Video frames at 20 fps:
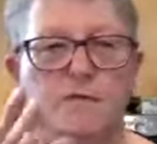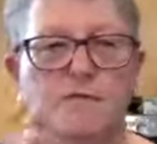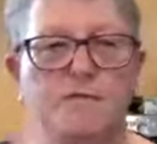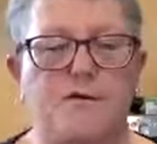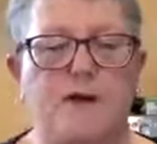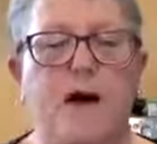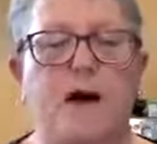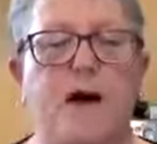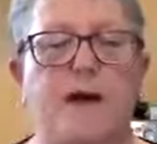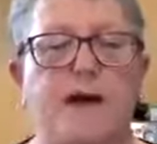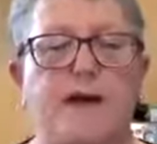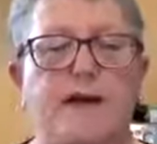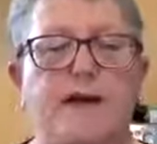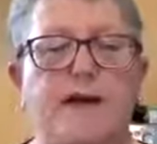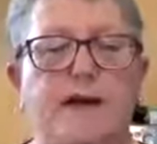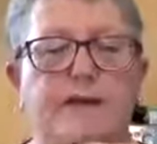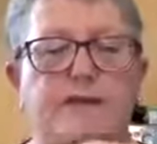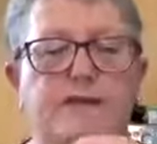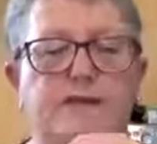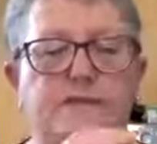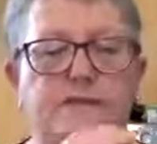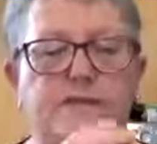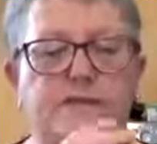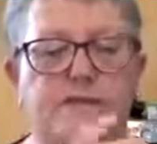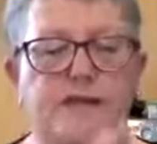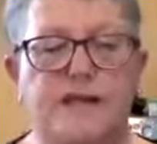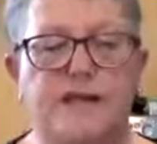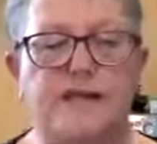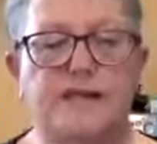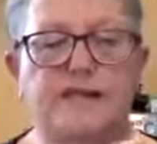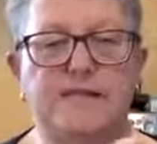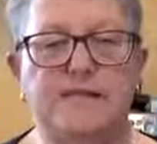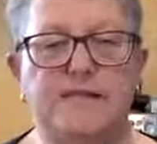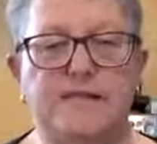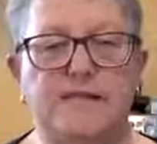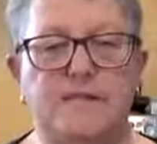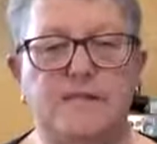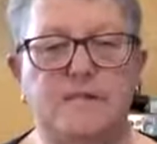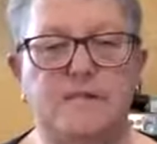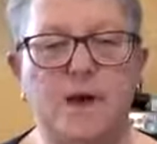fine, and
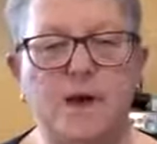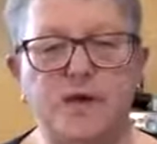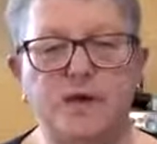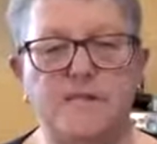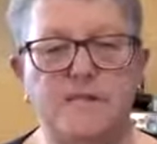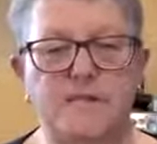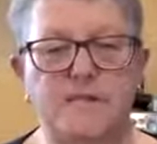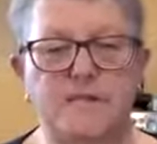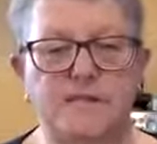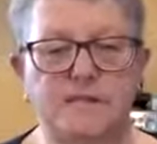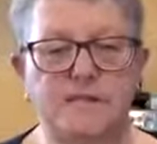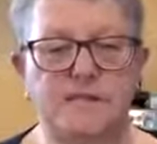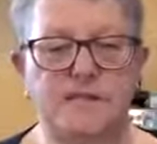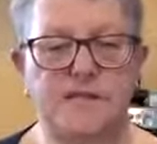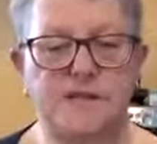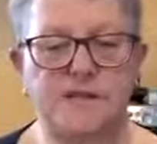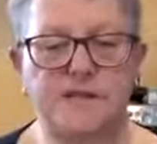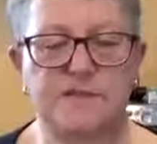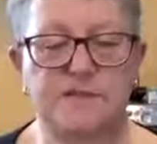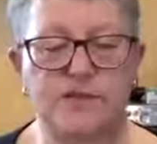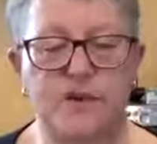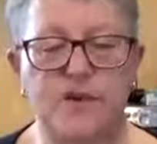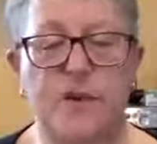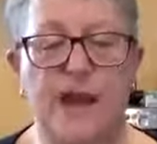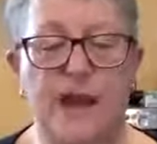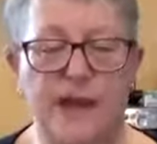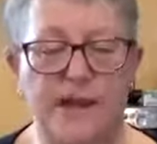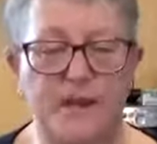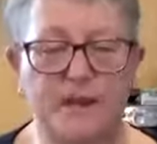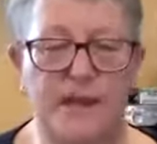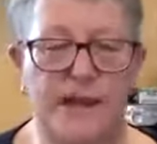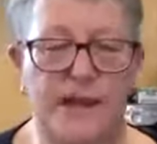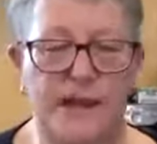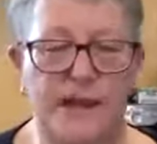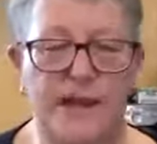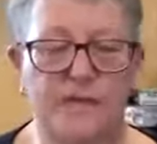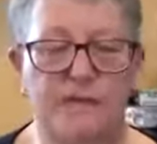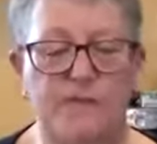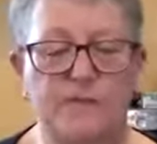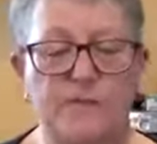the microbes in the starter know how to
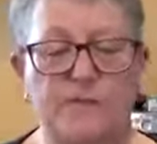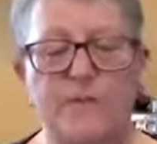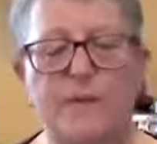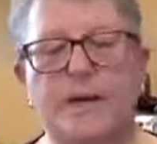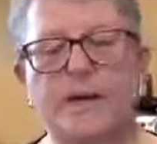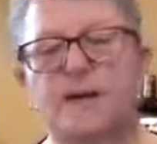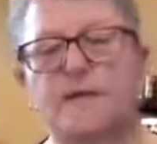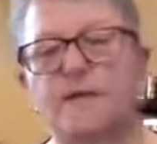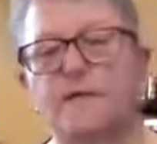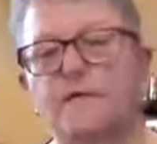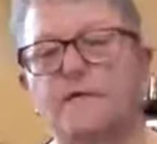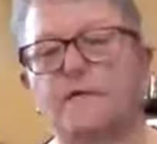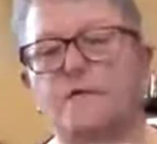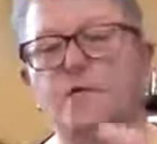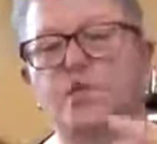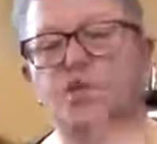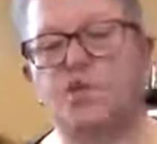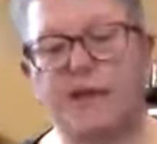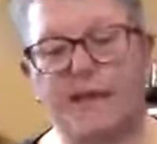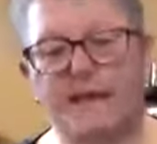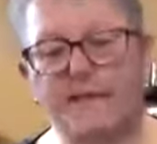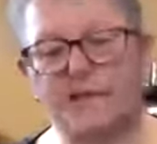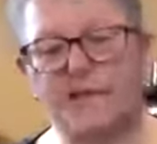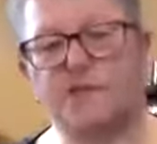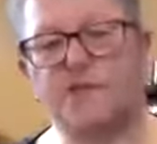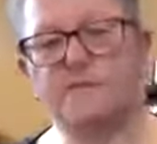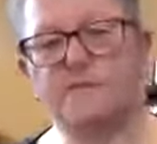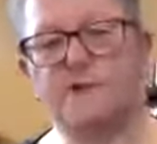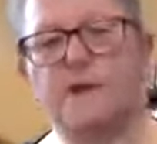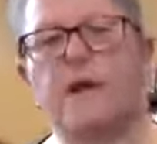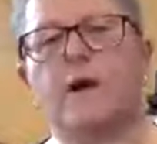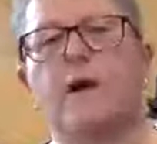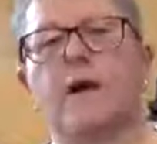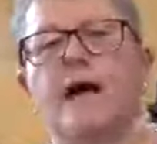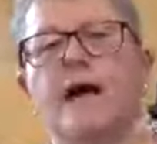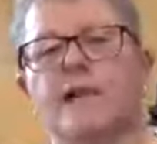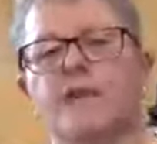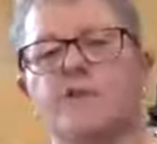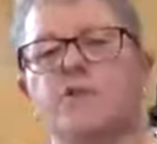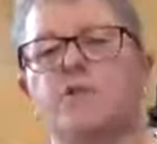behave, but changing the flour
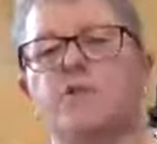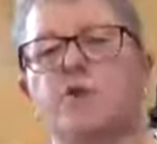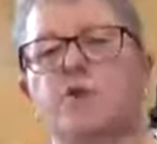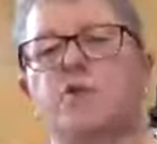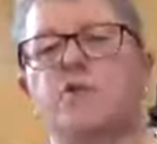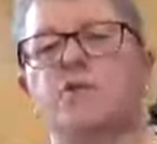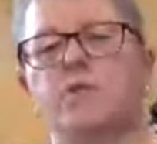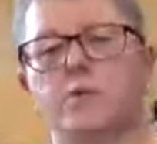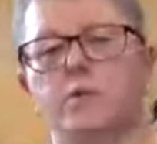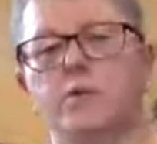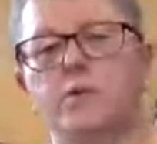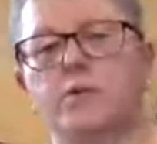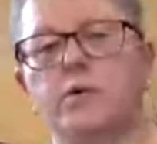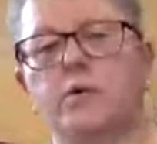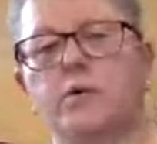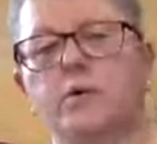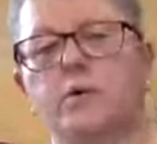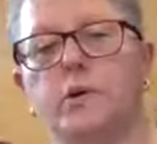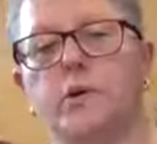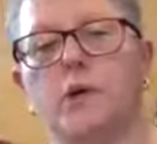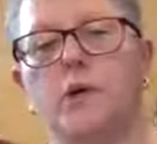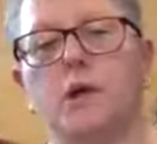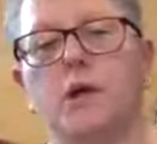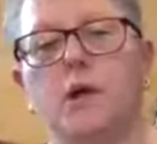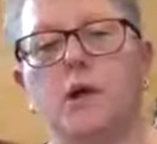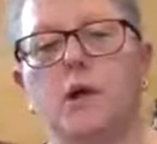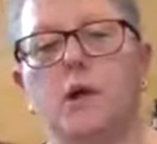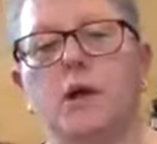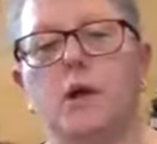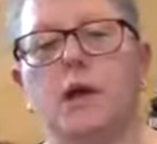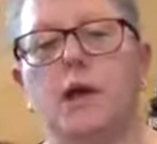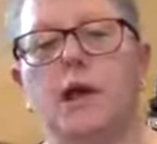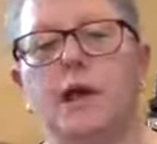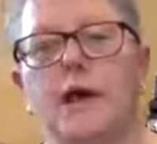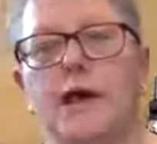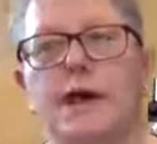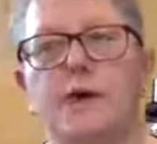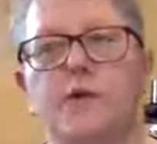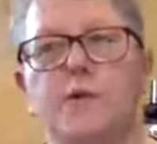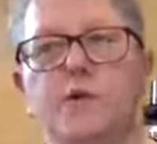as you go through,
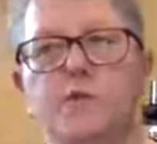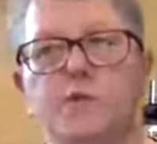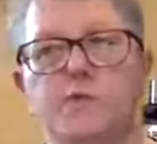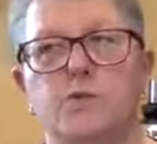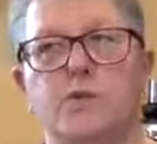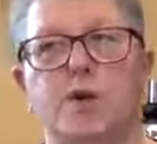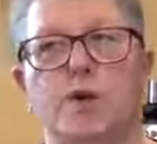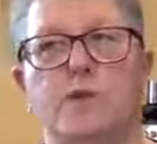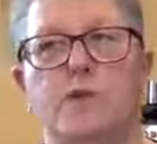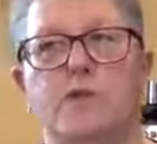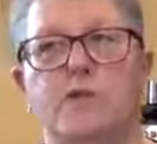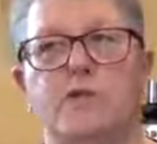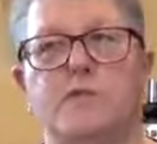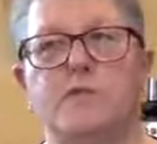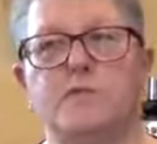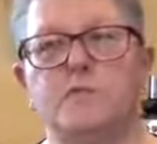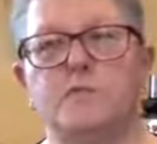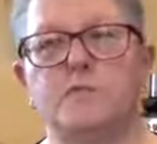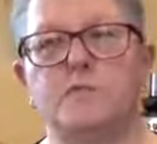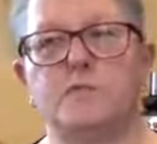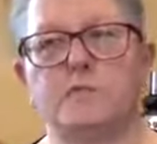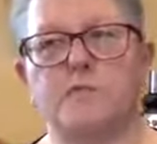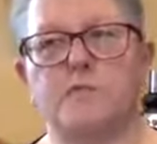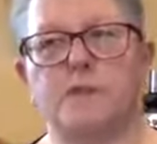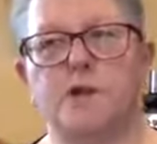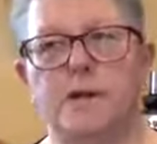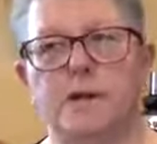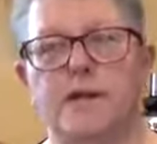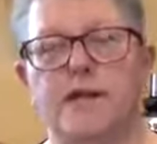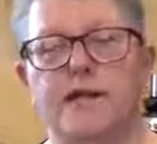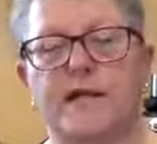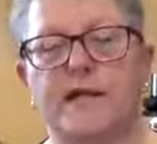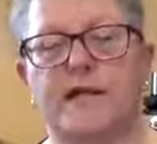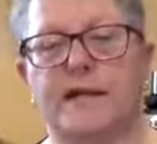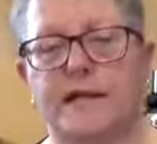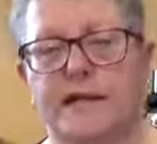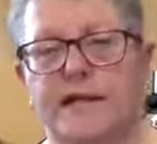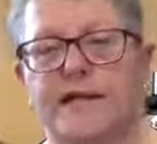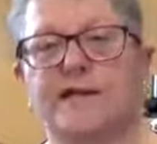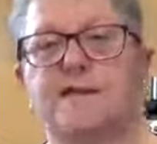which is what I was recommending
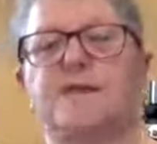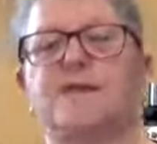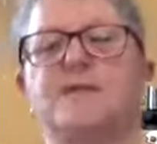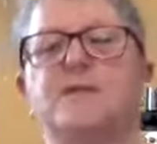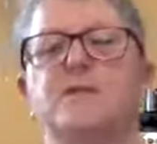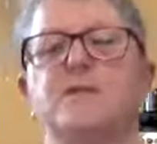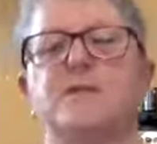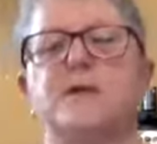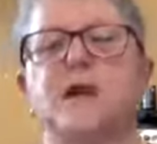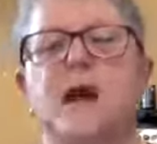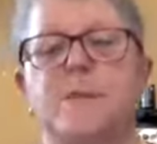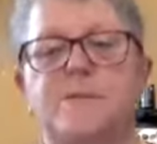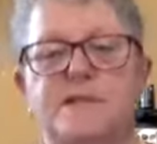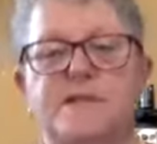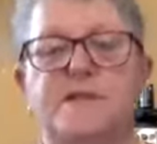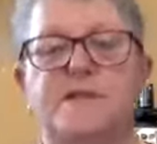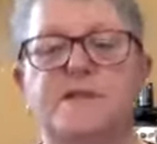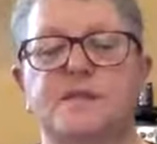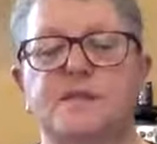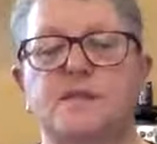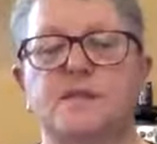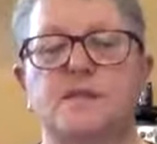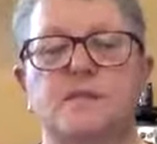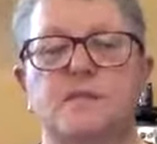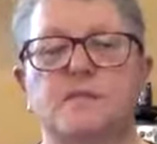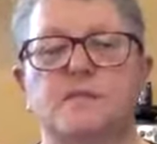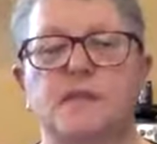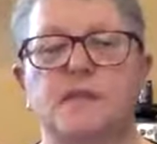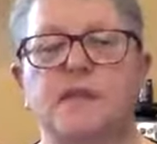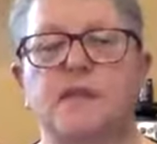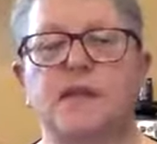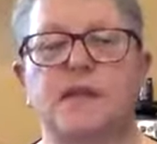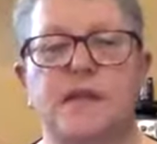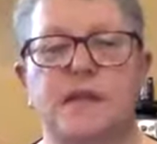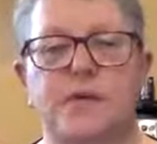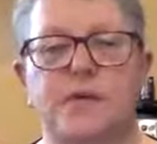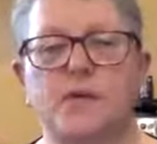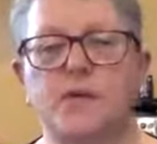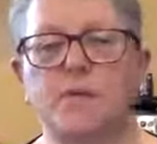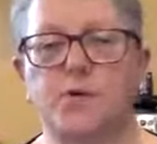against, upsets the
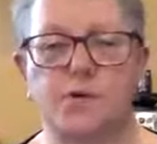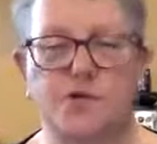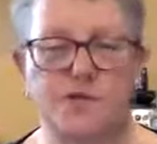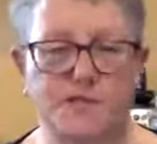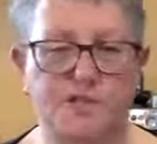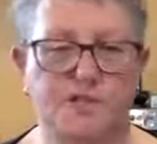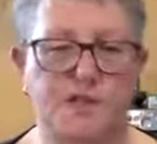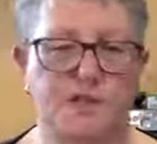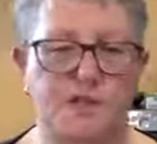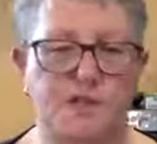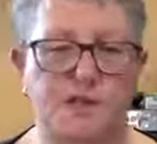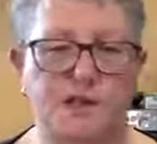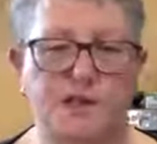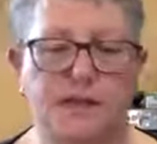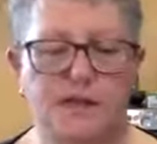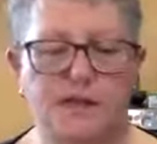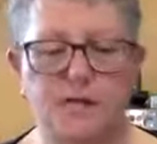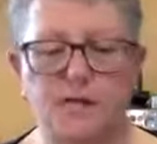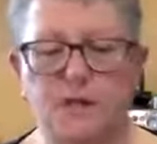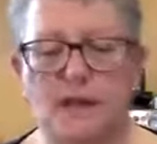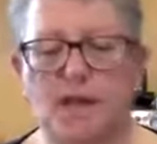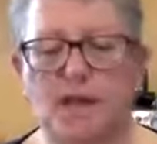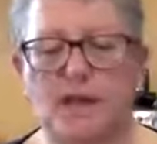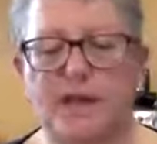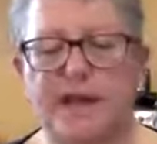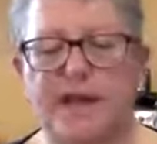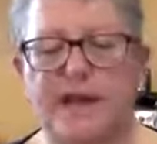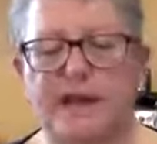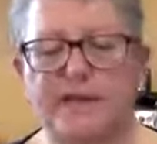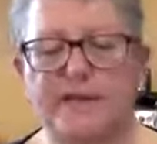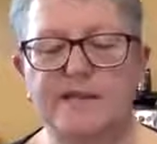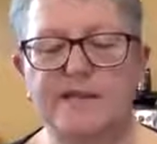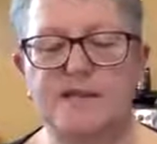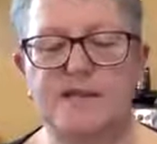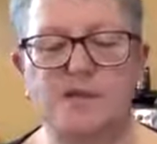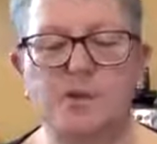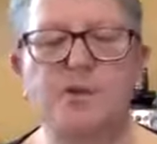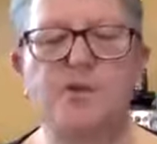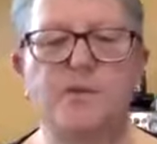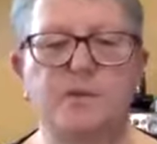chemical processes and can
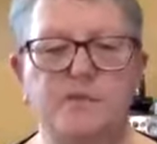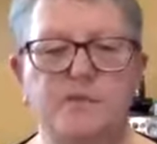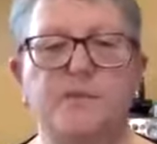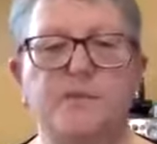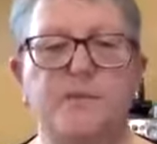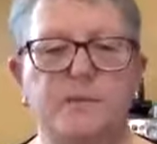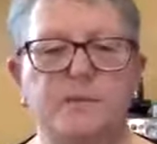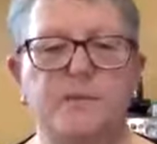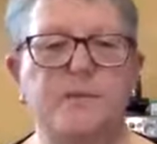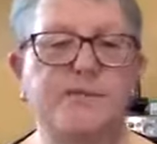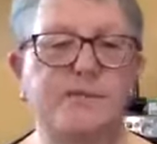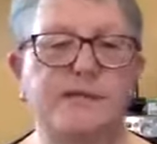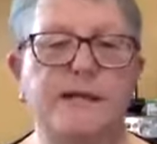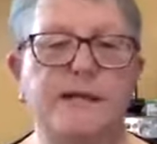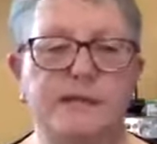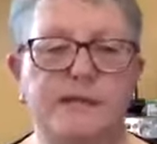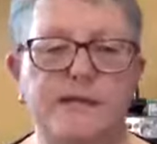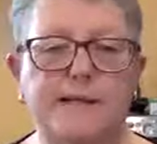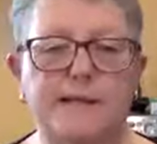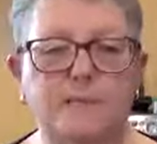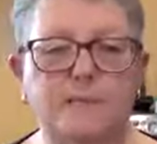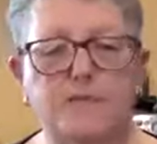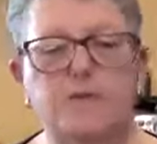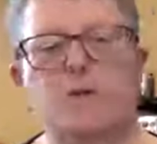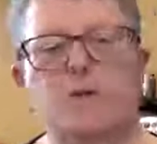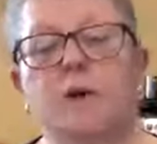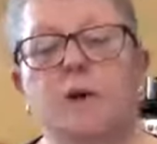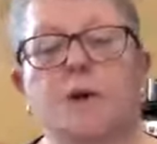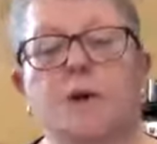slow the development of the starter down. So